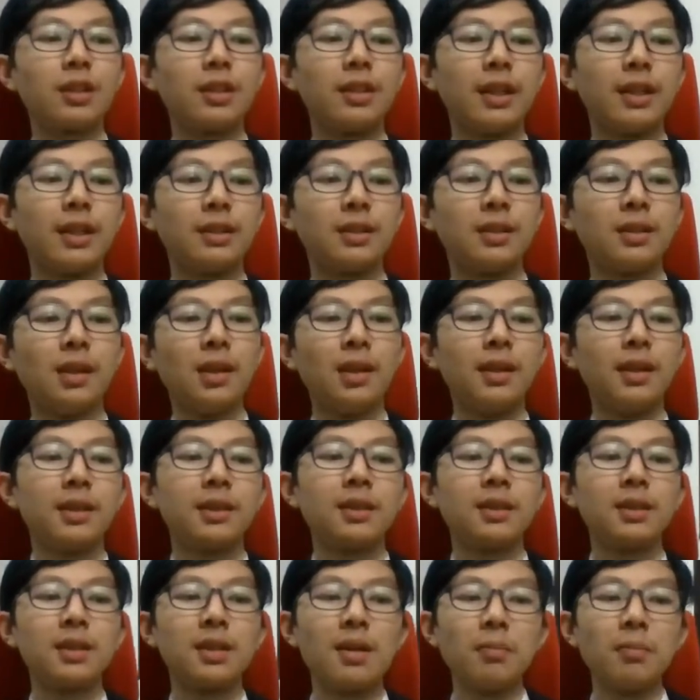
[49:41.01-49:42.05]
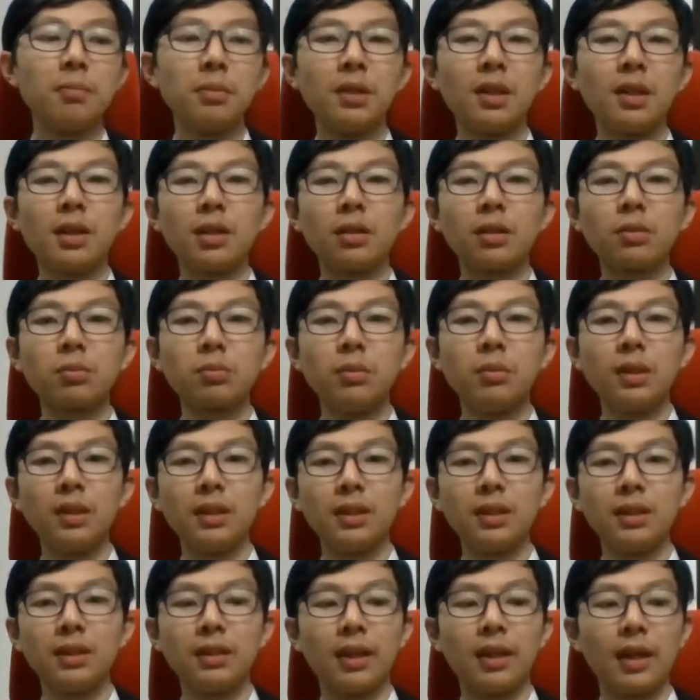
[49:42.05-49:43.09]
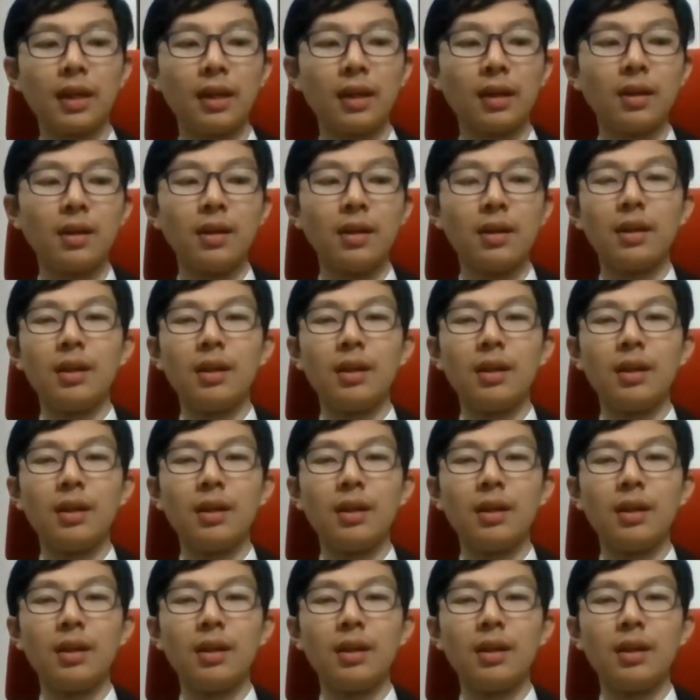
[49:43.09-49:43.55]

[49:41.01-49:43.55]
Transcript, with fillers: Yes. Slumdog Millionaire.